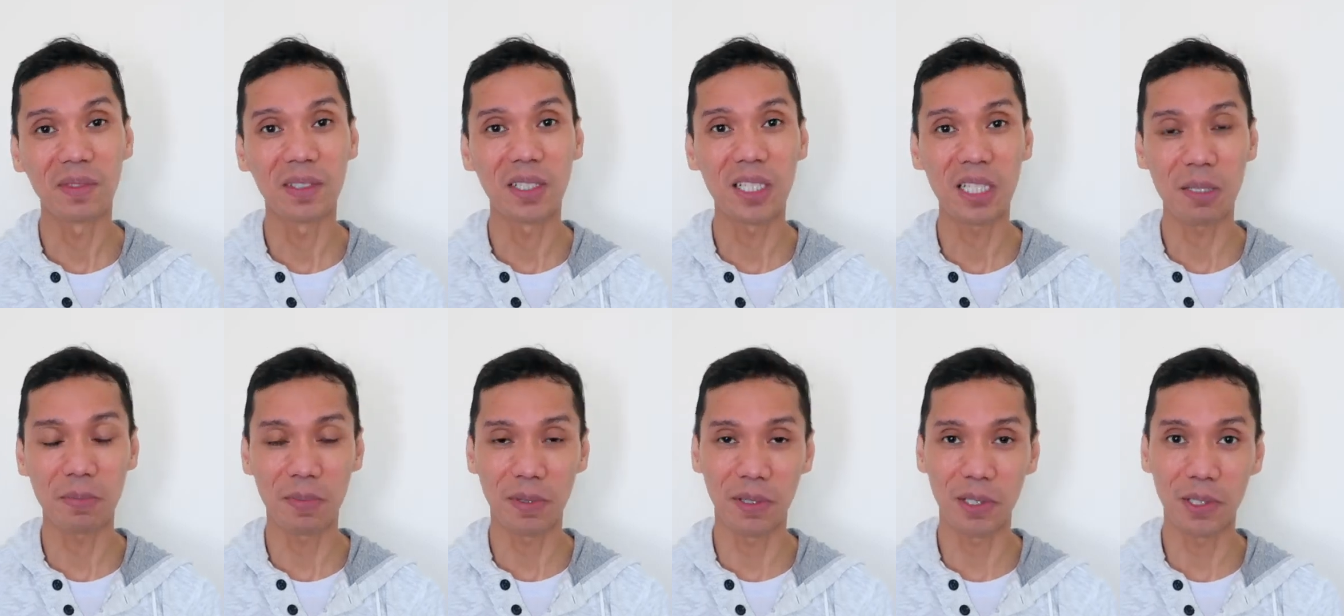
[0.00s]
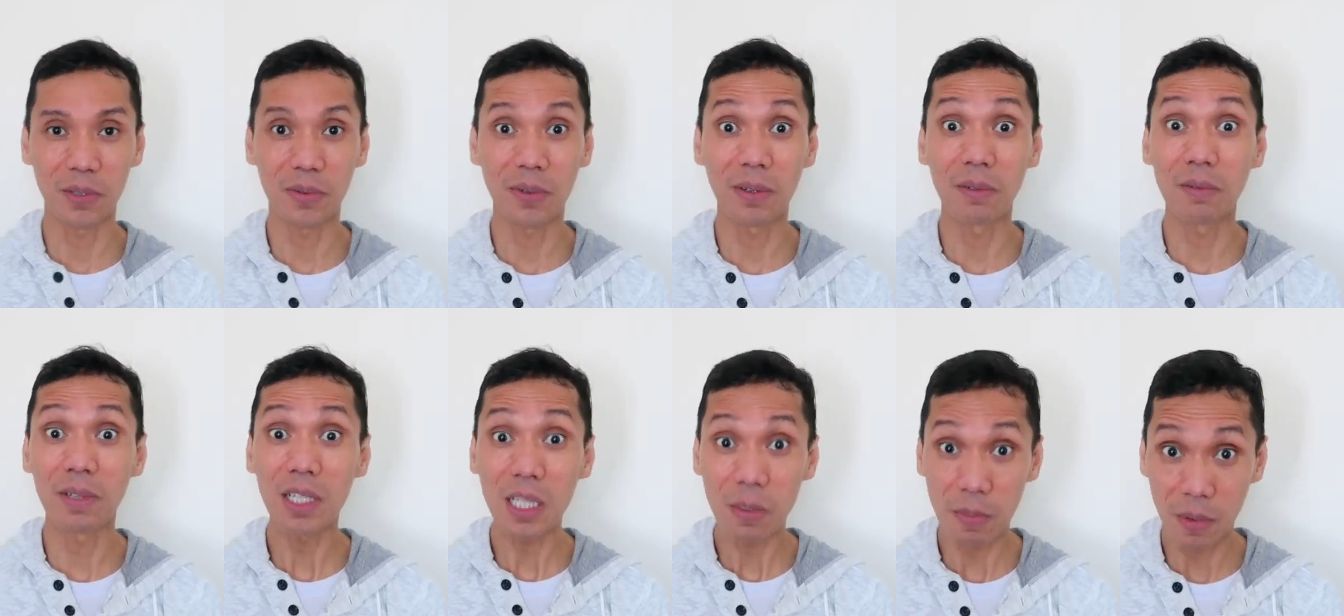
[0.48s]

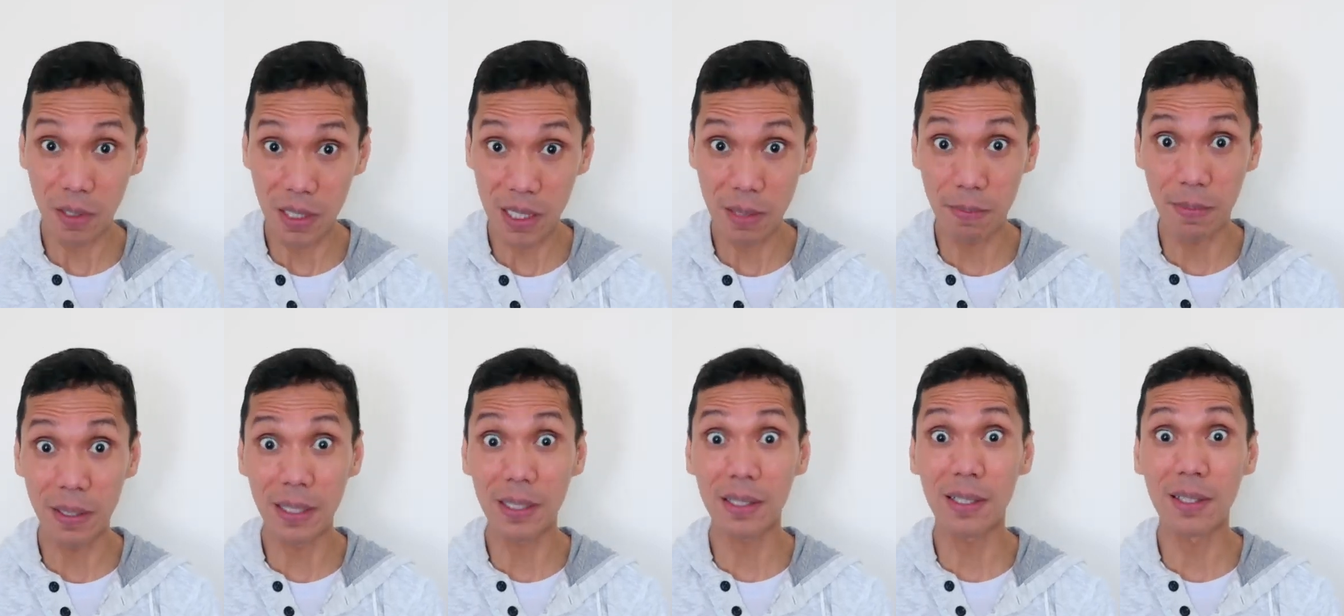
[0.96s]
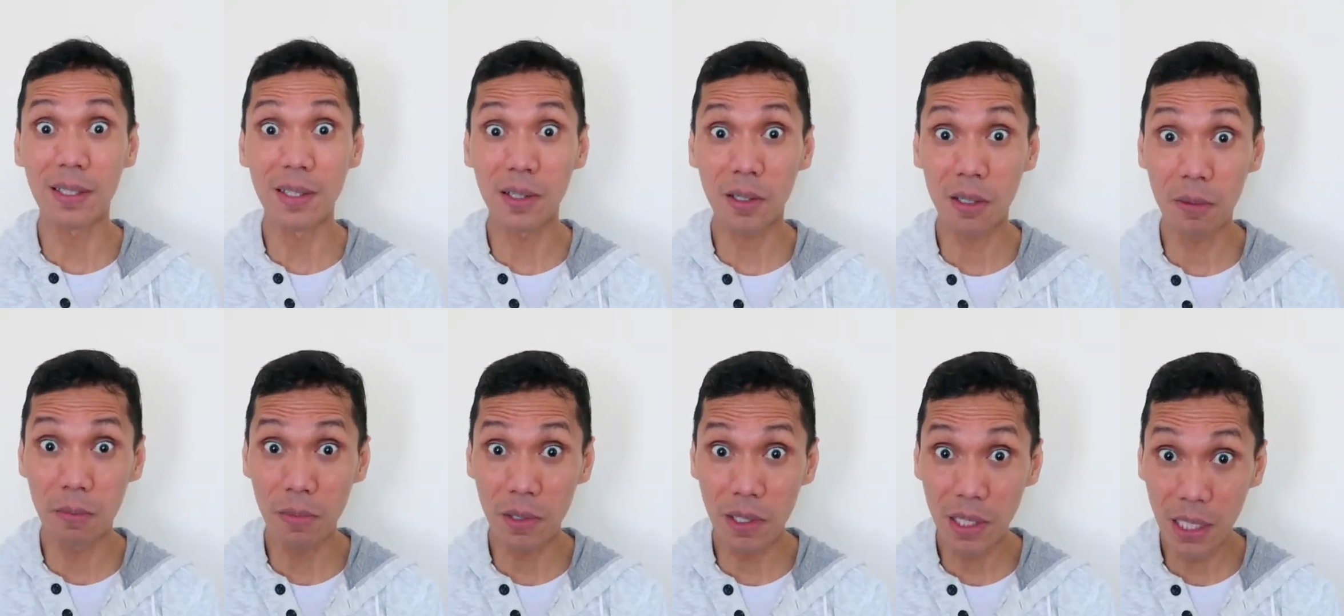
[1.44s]
spiritual responsibility in the
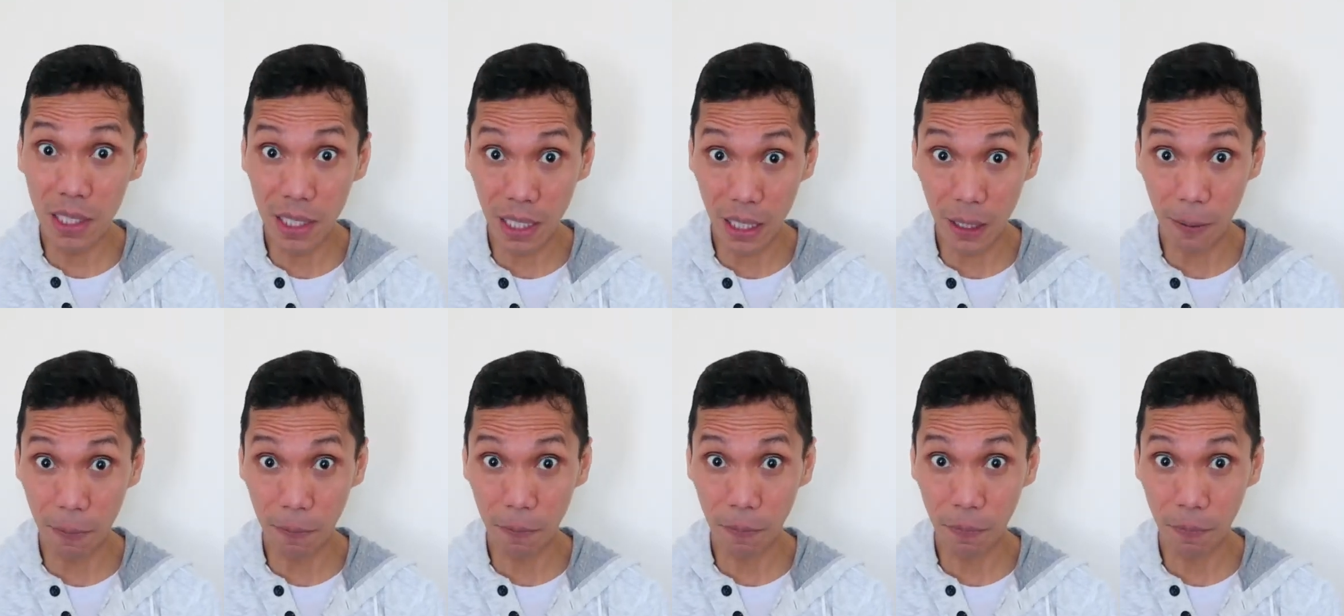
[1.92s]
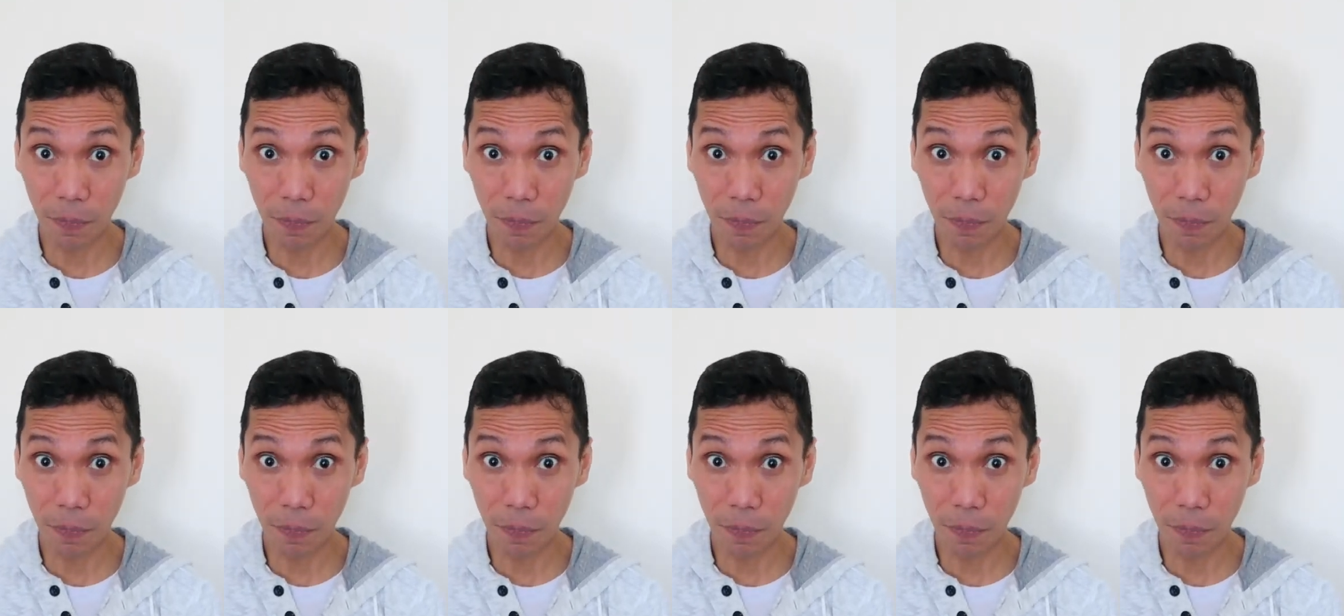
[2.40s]
community?